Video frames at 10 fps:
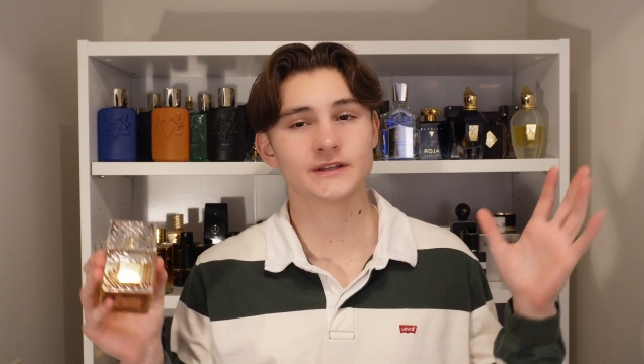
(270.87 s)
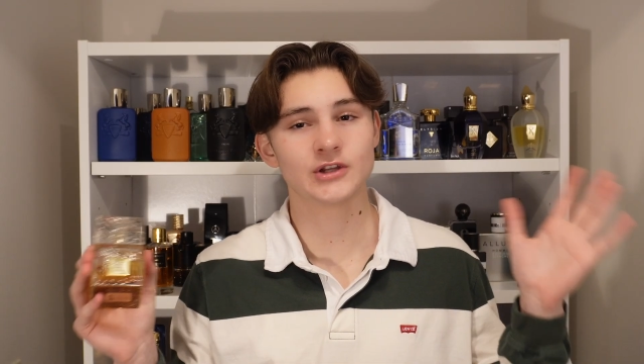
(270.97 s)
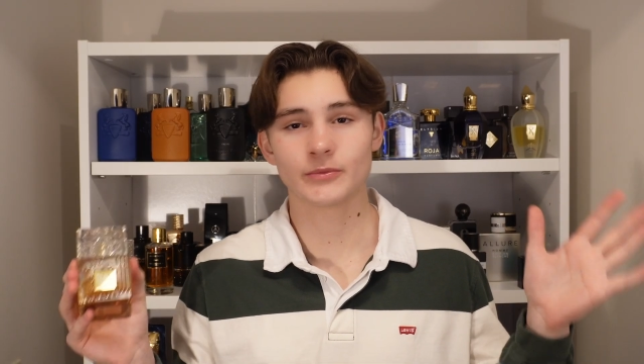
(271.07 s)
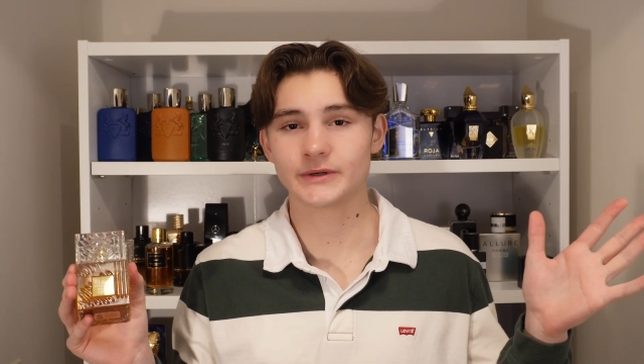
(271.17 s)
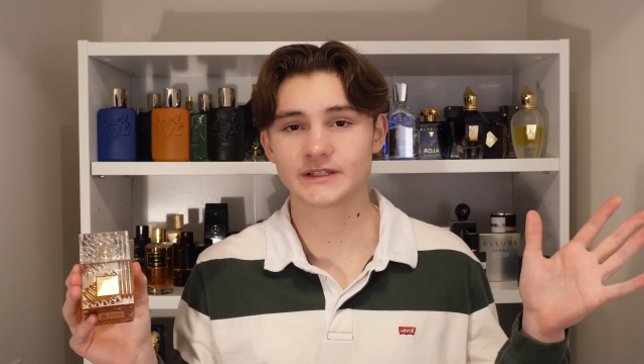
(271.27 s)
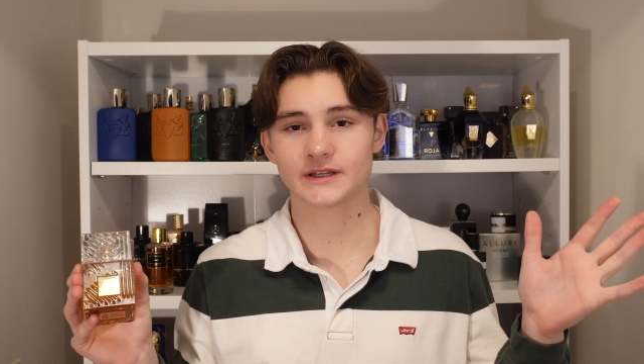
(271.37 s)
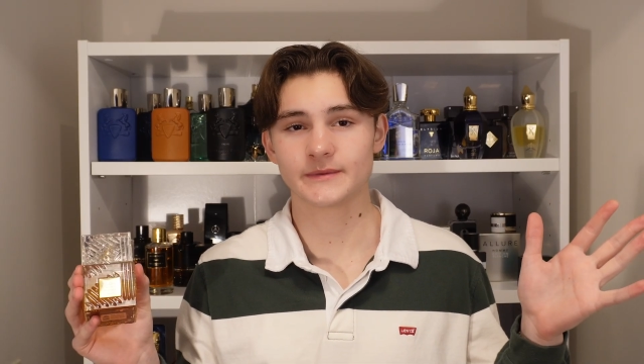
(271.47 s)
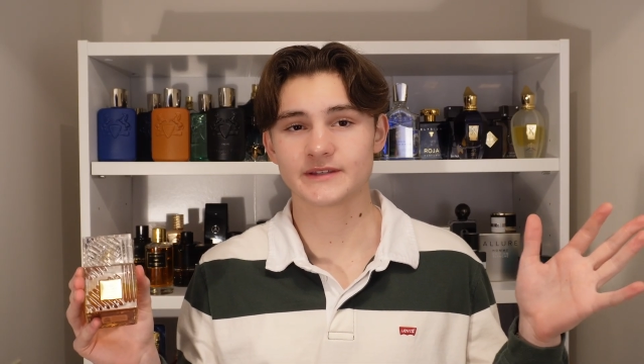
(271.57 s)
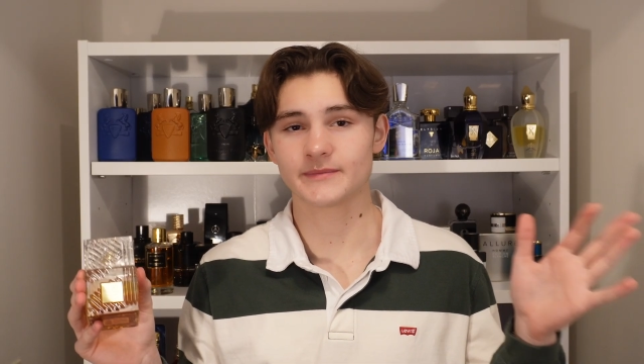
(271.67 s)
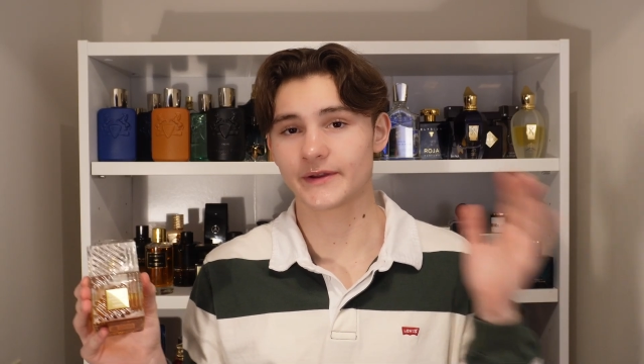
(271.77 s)
nobody's going to
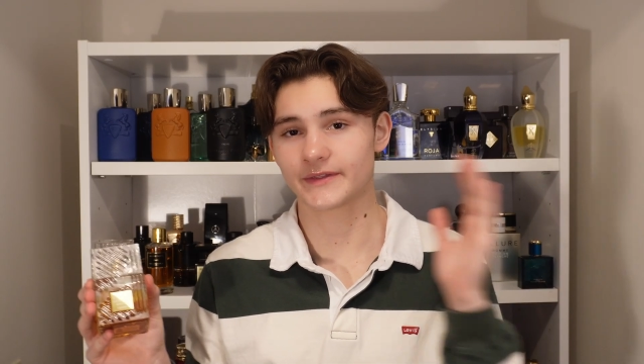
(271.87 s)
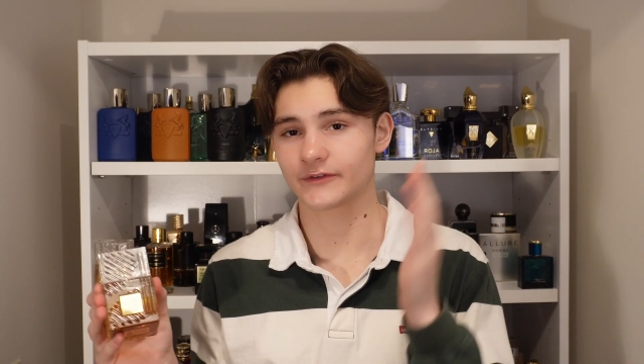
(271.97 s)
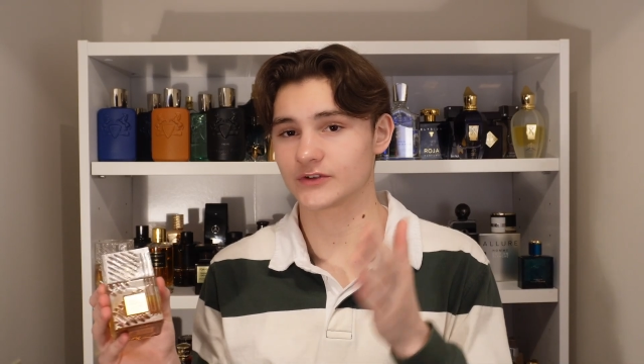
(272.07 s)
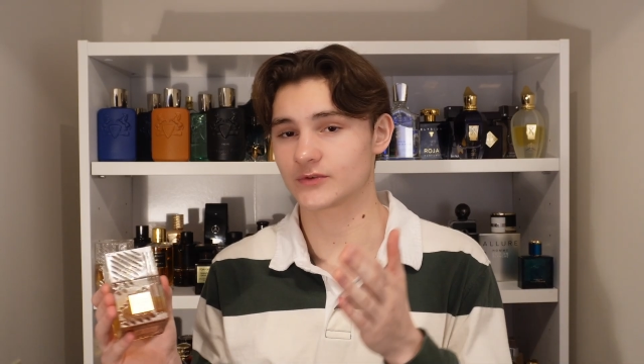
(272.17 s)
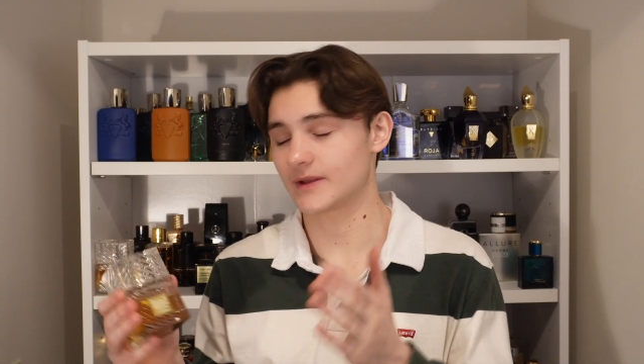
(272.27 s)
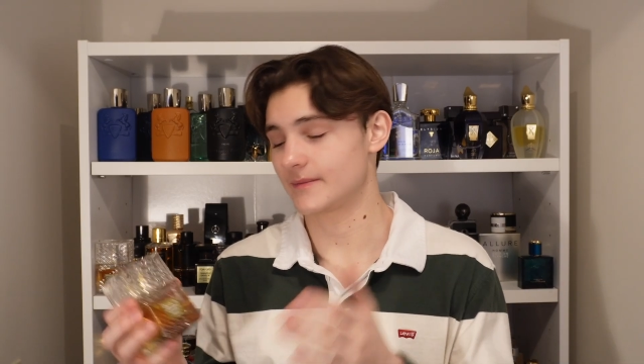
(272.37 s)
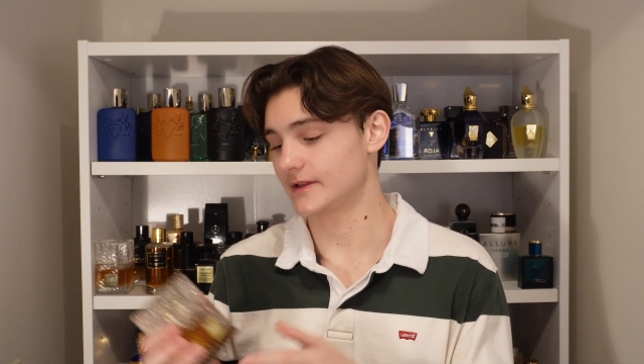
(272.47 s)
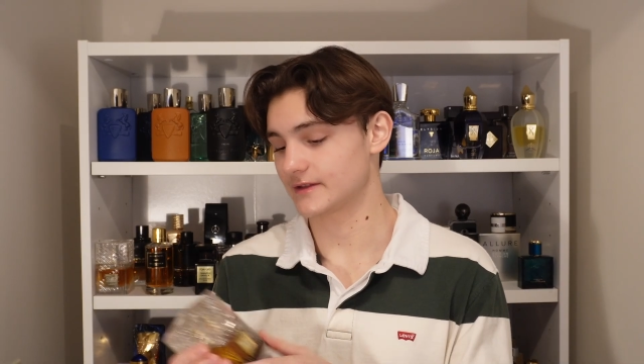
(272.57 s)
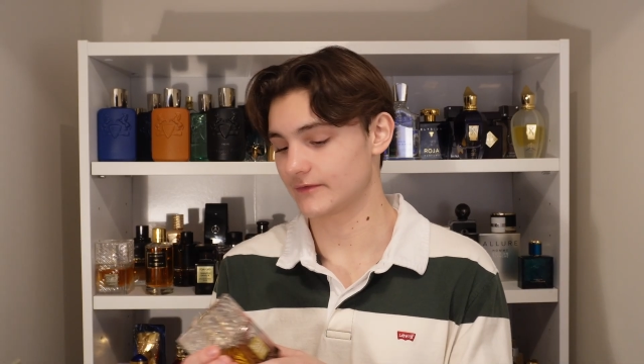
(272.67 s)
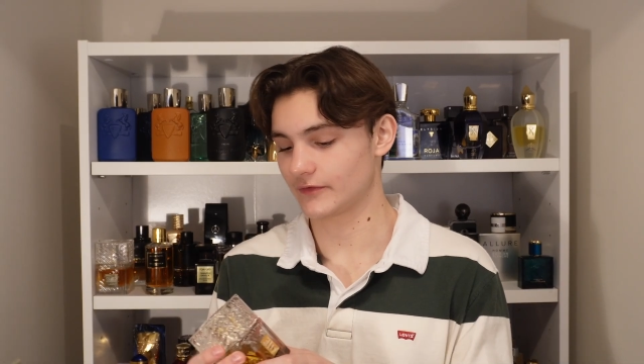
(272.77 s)
be smelling the first 20
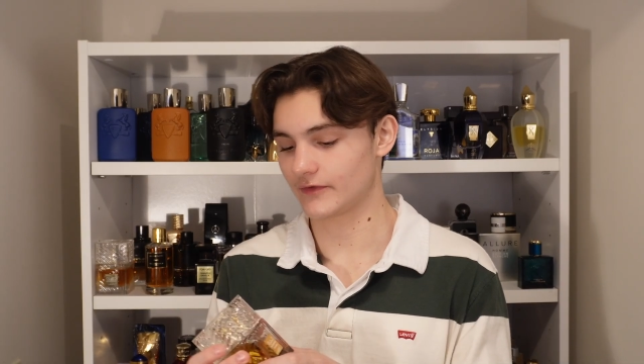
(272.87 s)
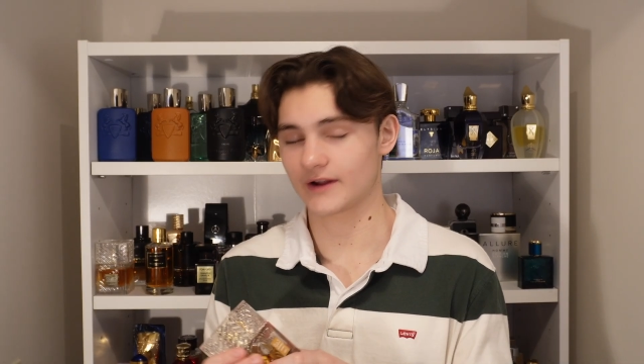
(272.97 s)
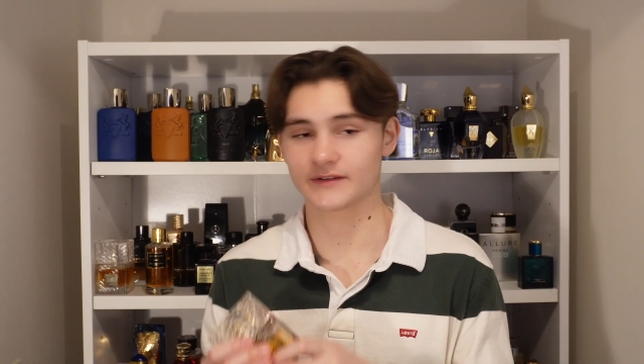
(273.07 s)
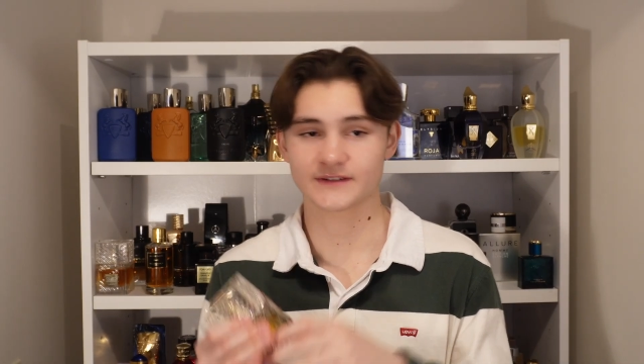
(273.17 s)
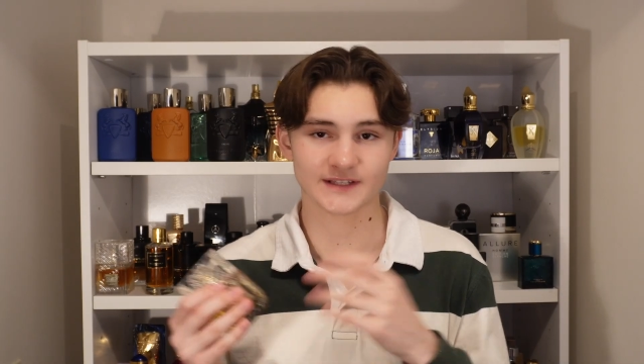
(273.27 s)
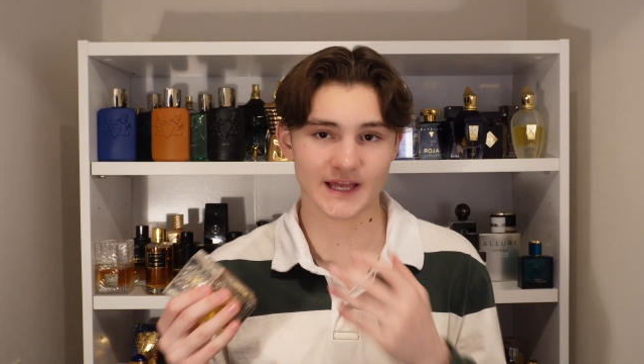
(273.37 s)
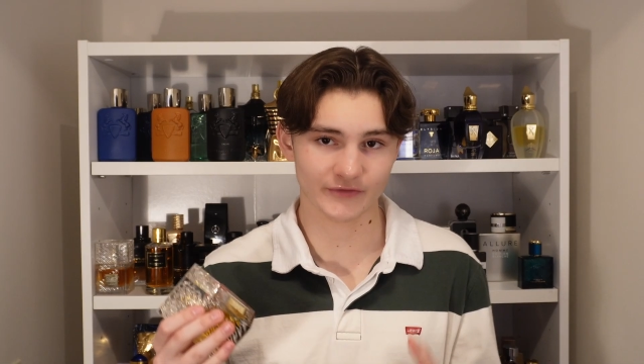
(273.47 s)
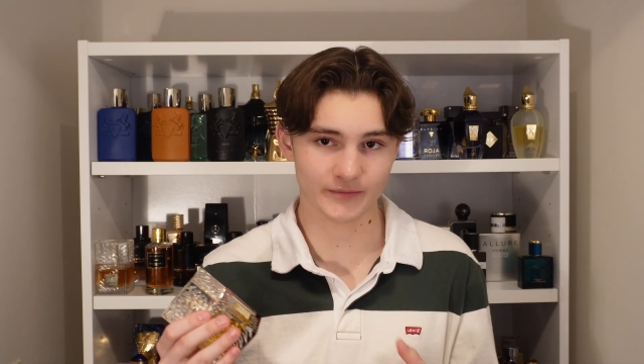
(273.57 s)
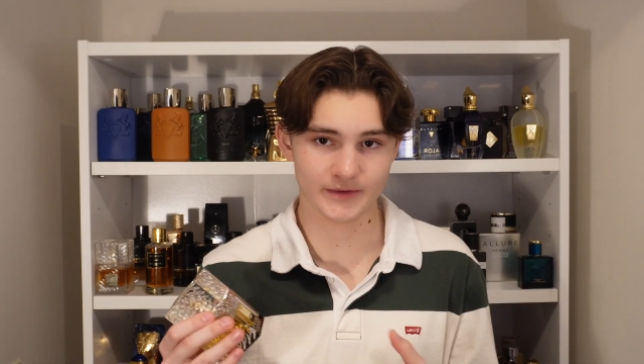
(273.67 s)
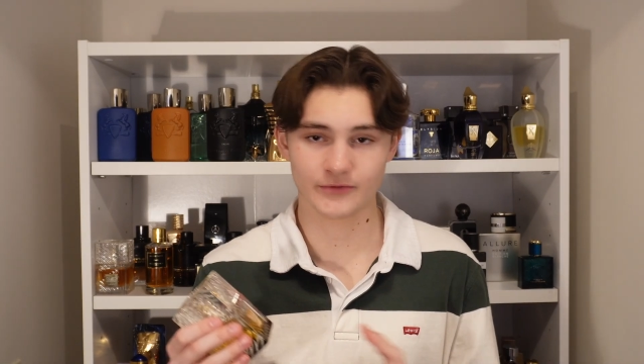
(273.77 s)
minutes of your fragrance aside
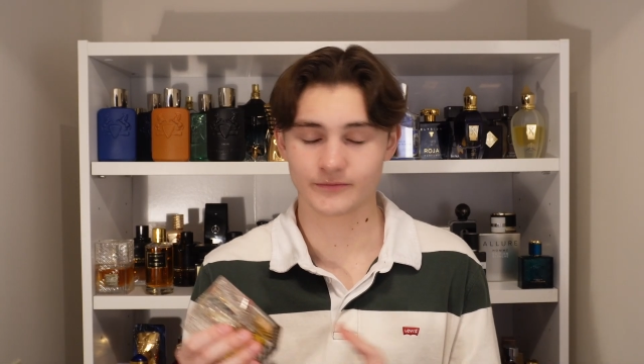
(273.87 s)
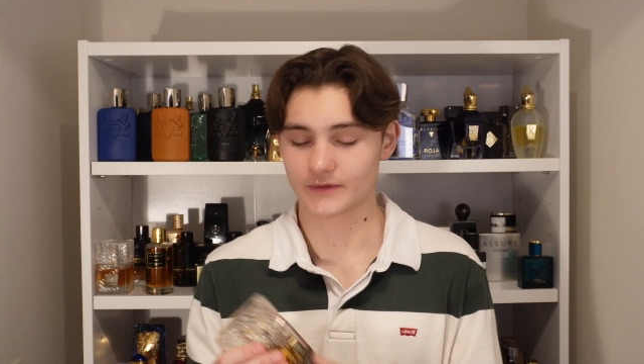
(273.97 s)
from you.